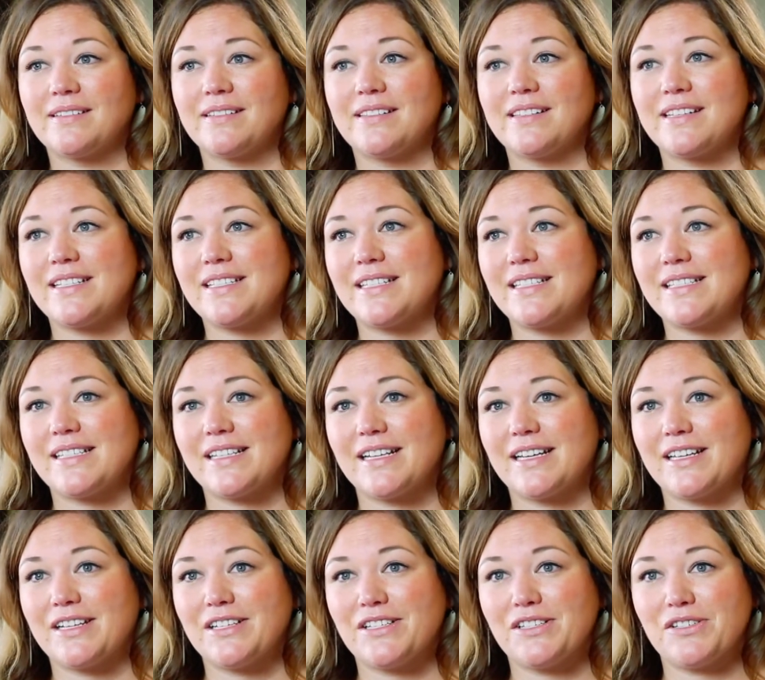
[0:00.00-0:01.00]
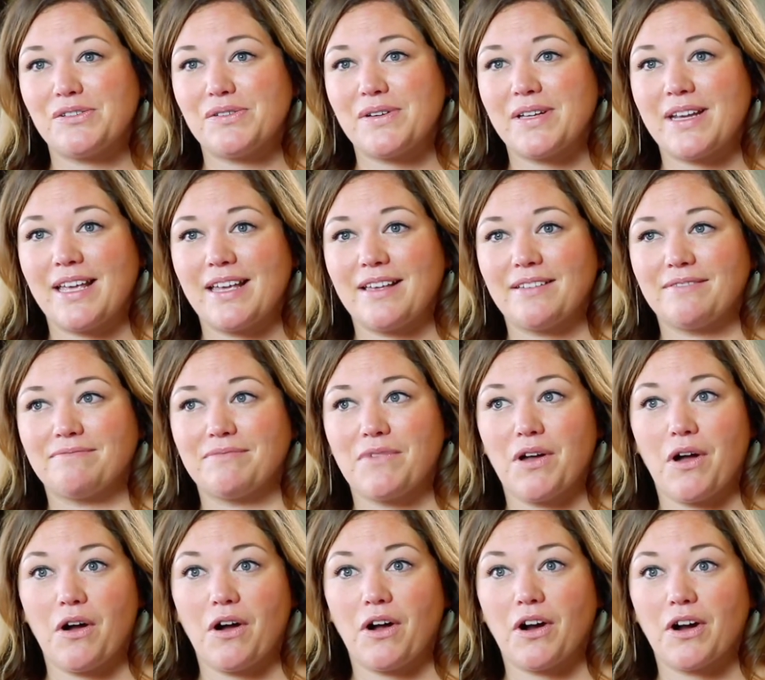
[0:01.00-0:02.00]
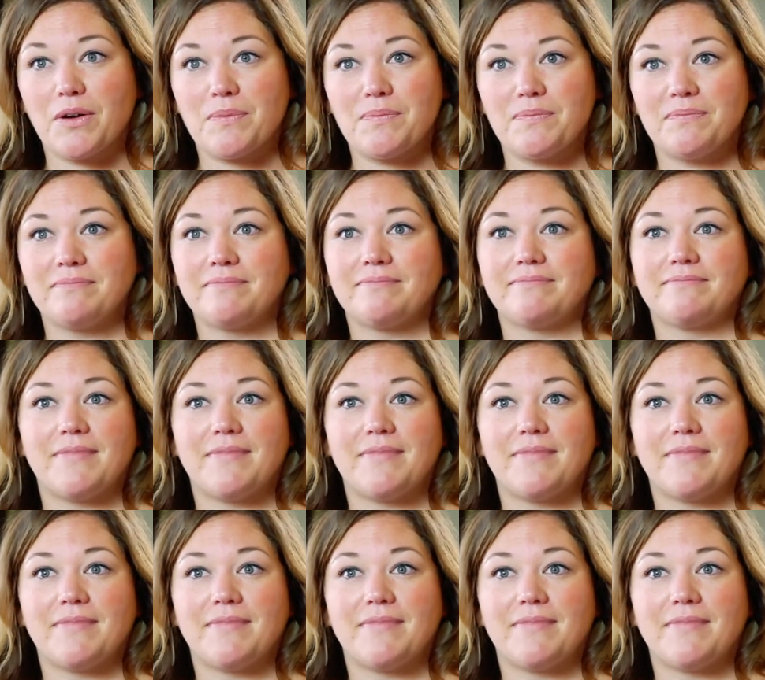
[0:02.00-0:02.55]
This isn't gonna do any harm.